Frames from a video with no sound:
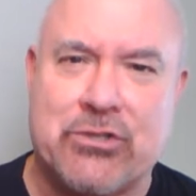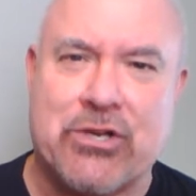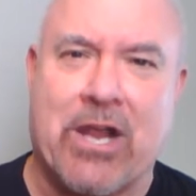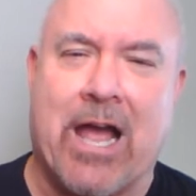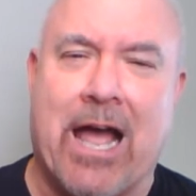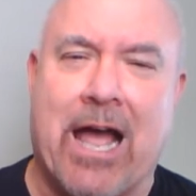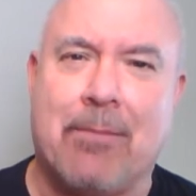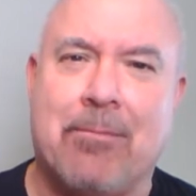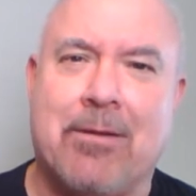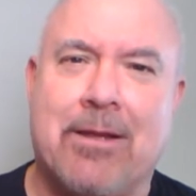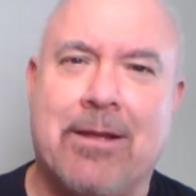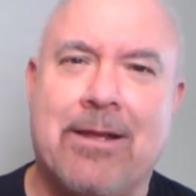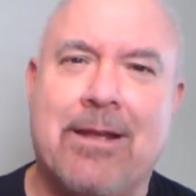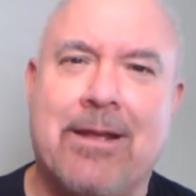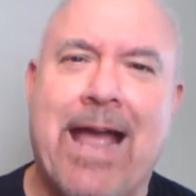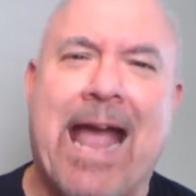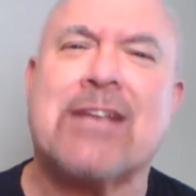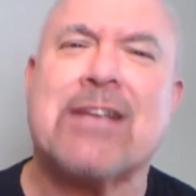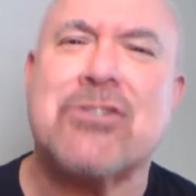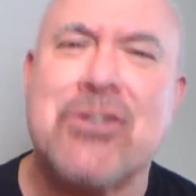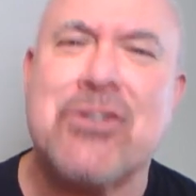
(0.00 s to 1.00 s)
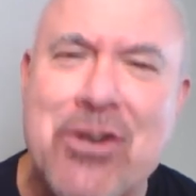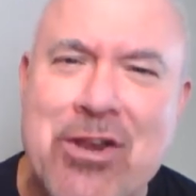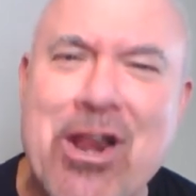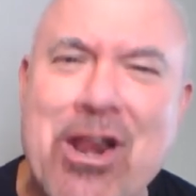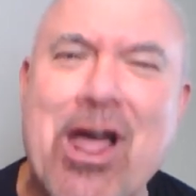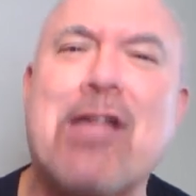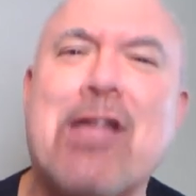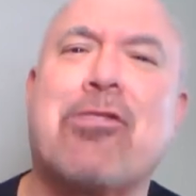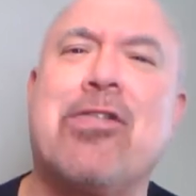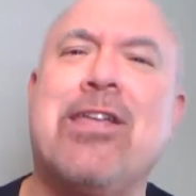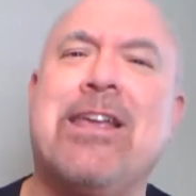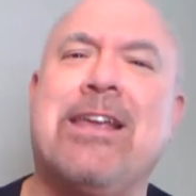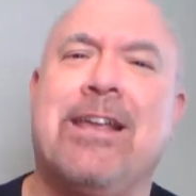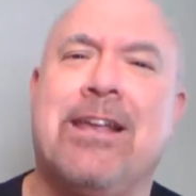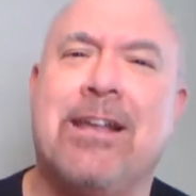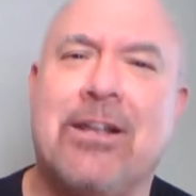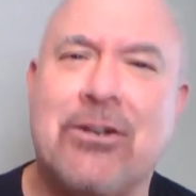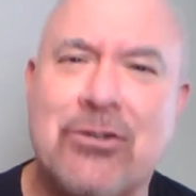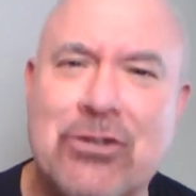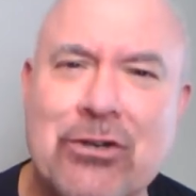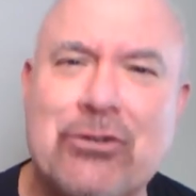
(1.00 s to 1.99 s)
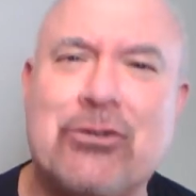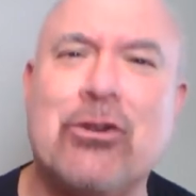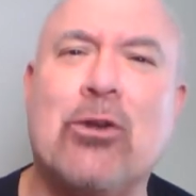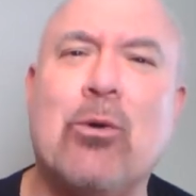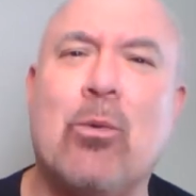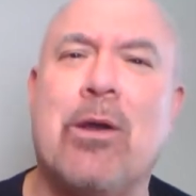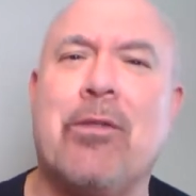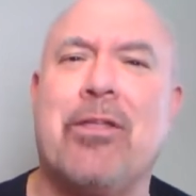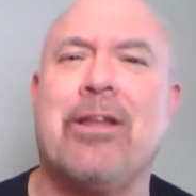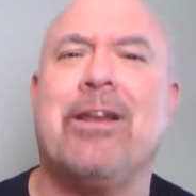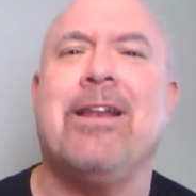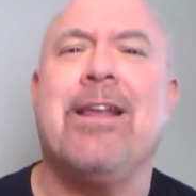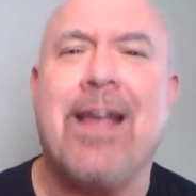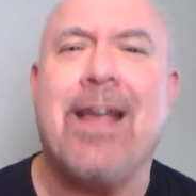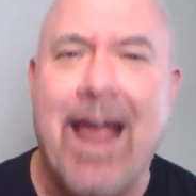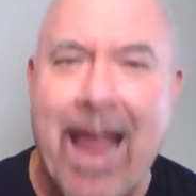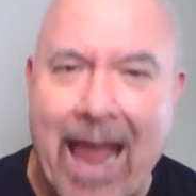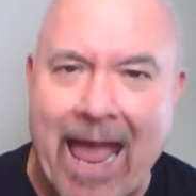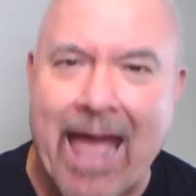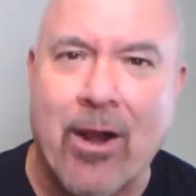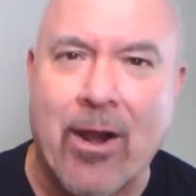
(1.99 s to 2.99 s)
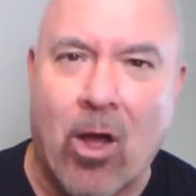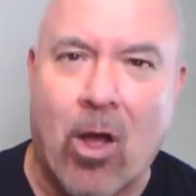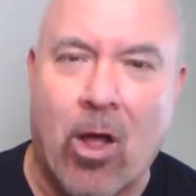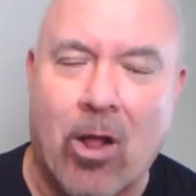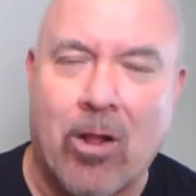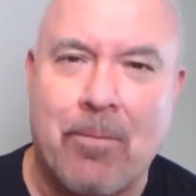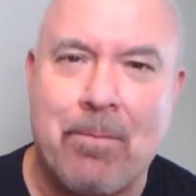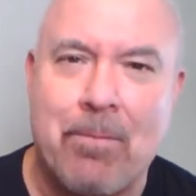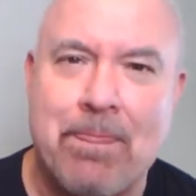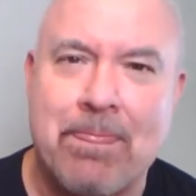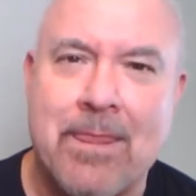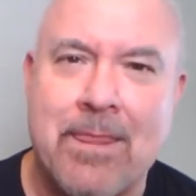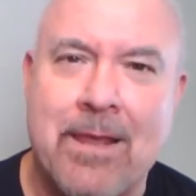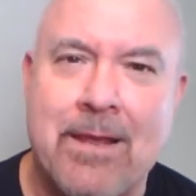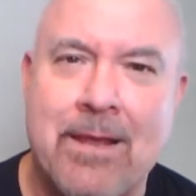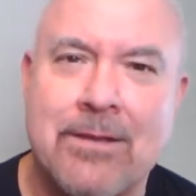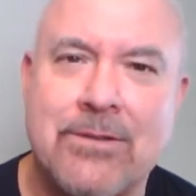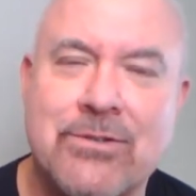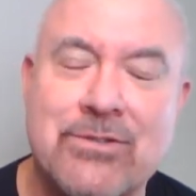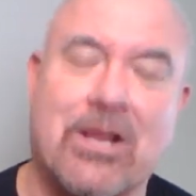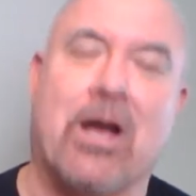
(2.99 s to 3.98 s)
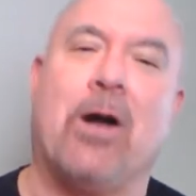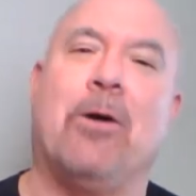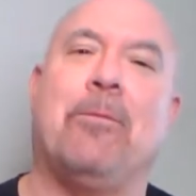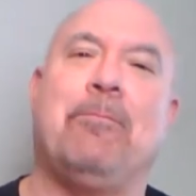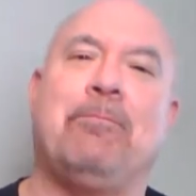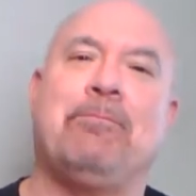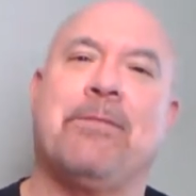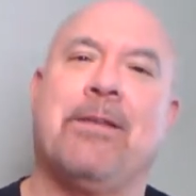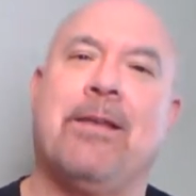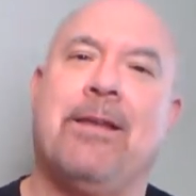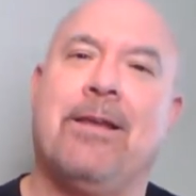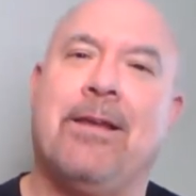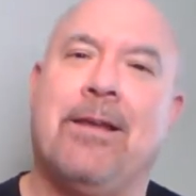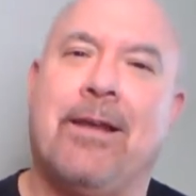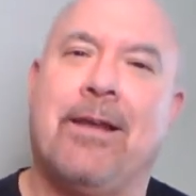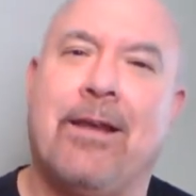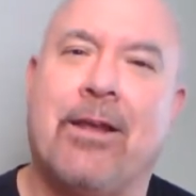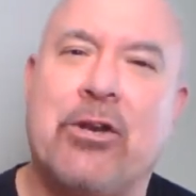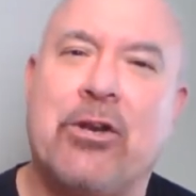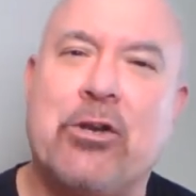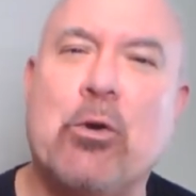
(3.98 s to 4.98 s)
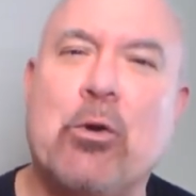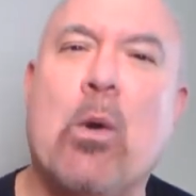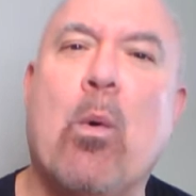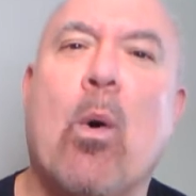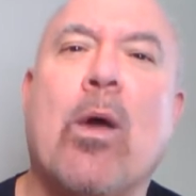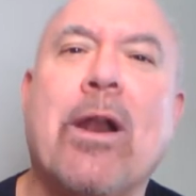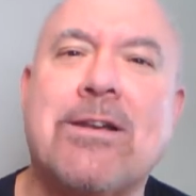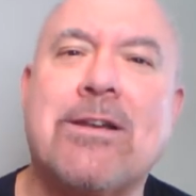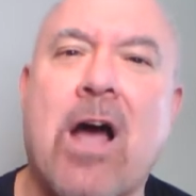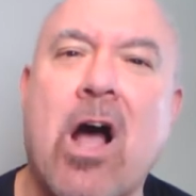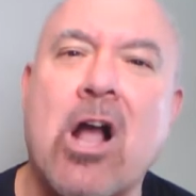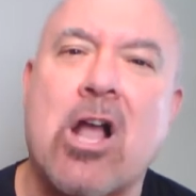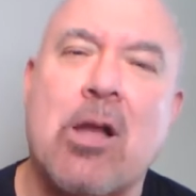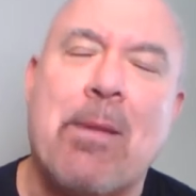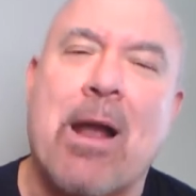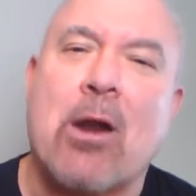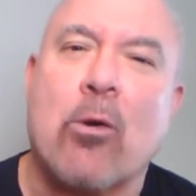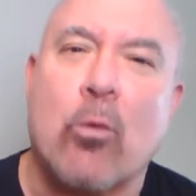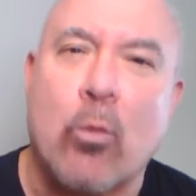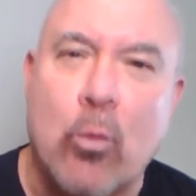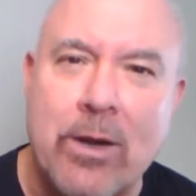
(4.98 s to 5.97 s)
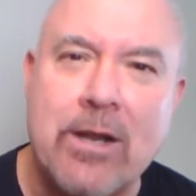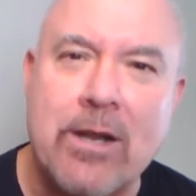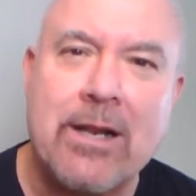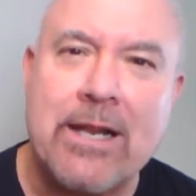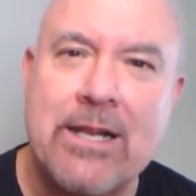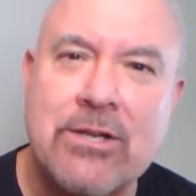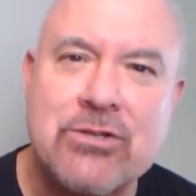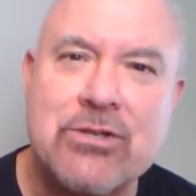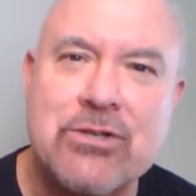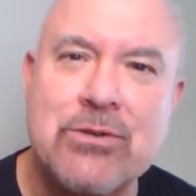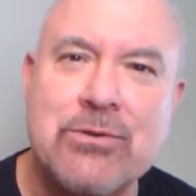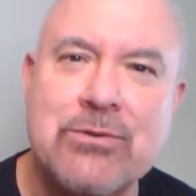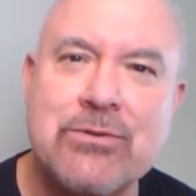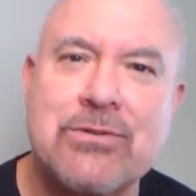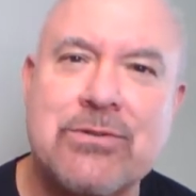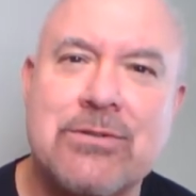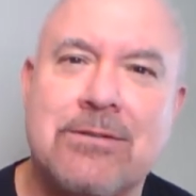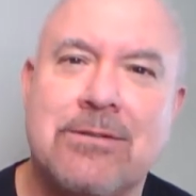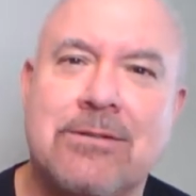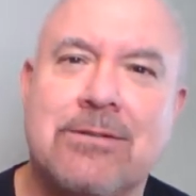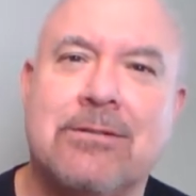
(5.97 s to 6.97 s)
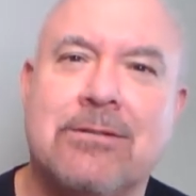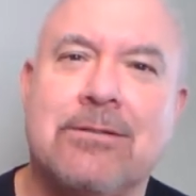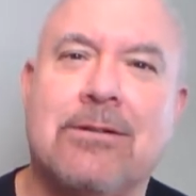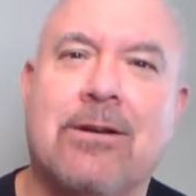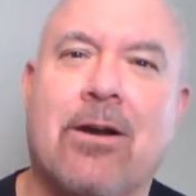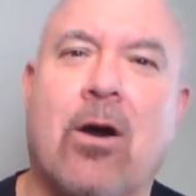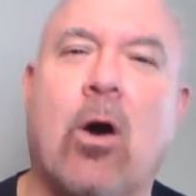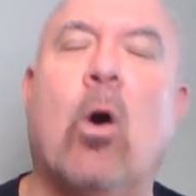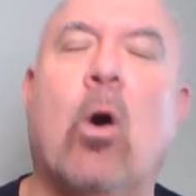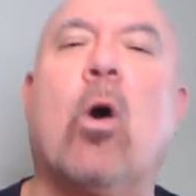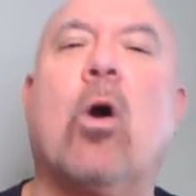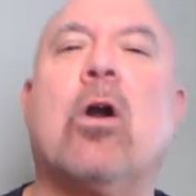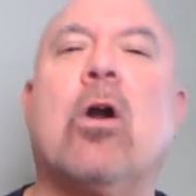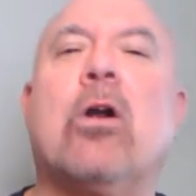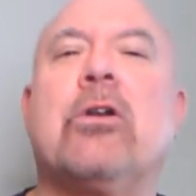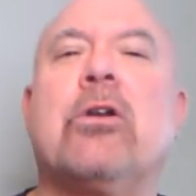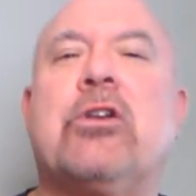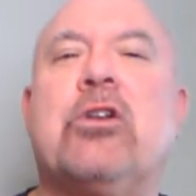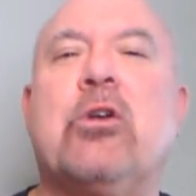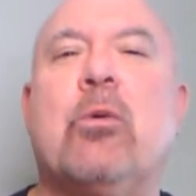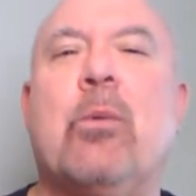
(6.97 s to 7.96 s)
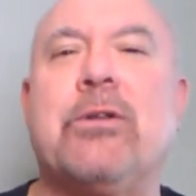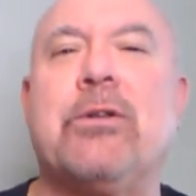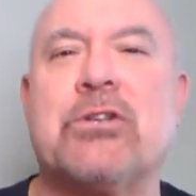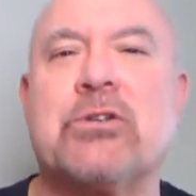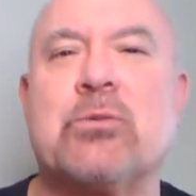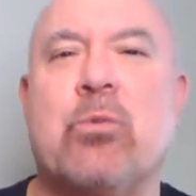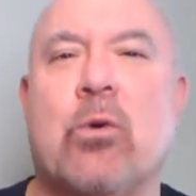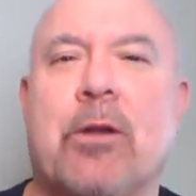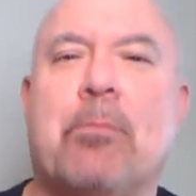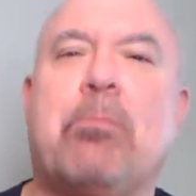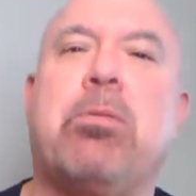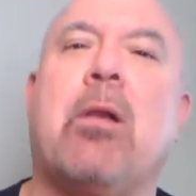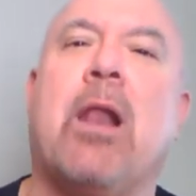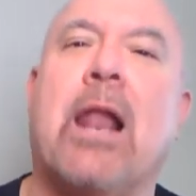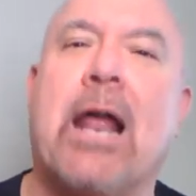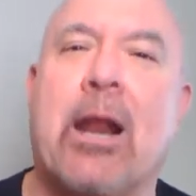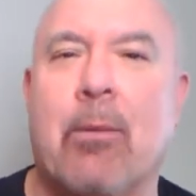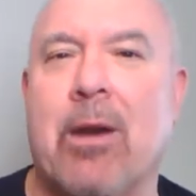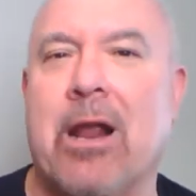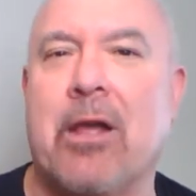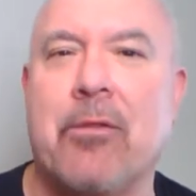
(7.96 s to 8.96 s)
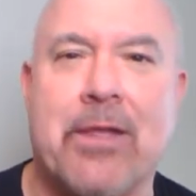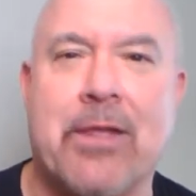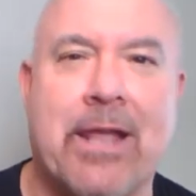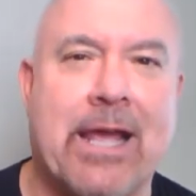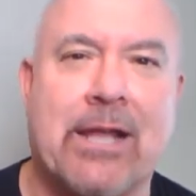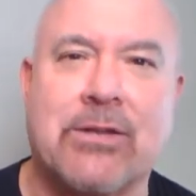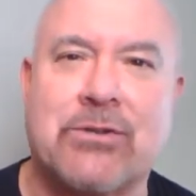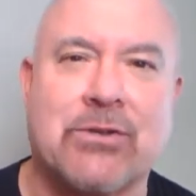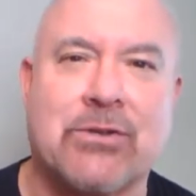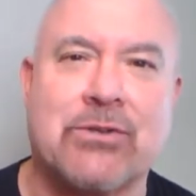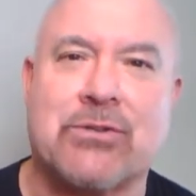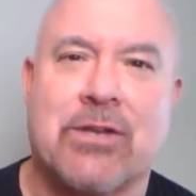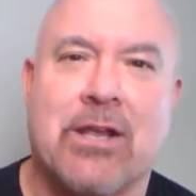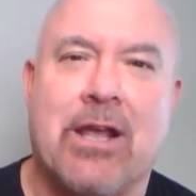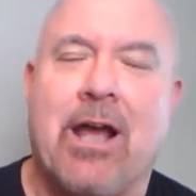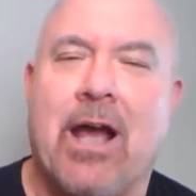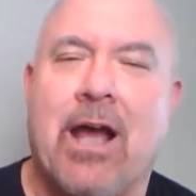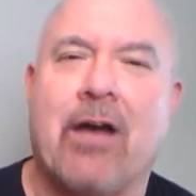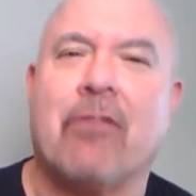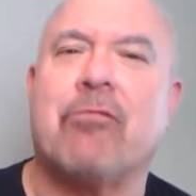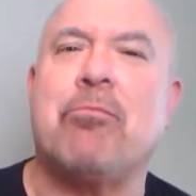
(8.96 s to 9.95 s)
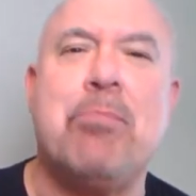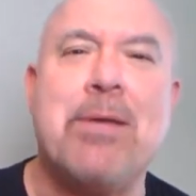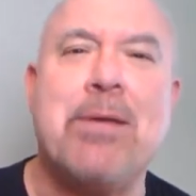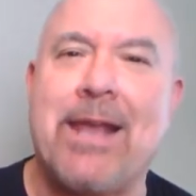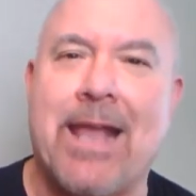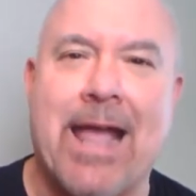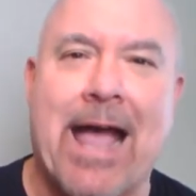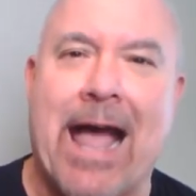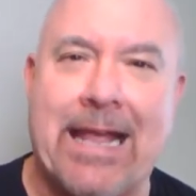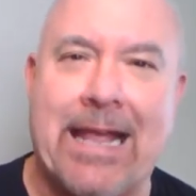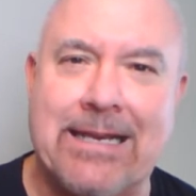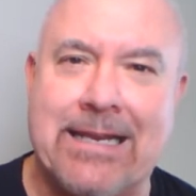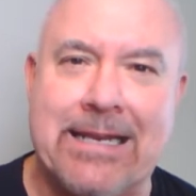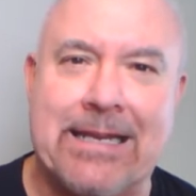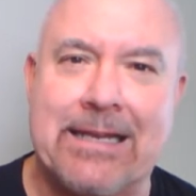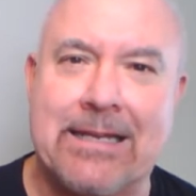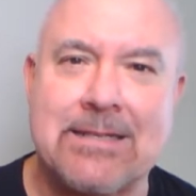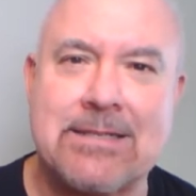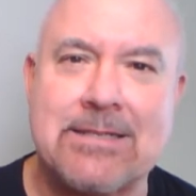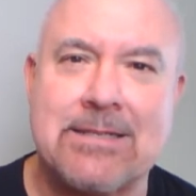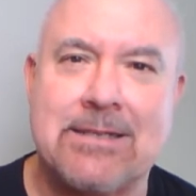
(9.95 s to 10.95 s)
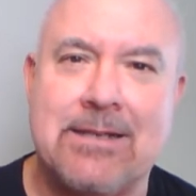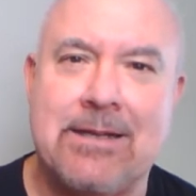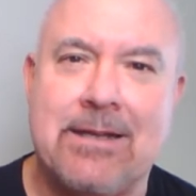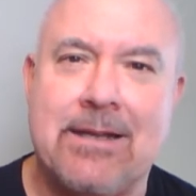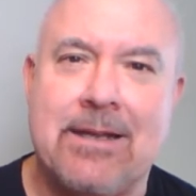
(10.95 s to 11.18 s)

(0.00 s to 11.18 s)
job. Has nothing to do with it at all. So, do we want to talk about real issues or do we just want to play around the edges of big ideas?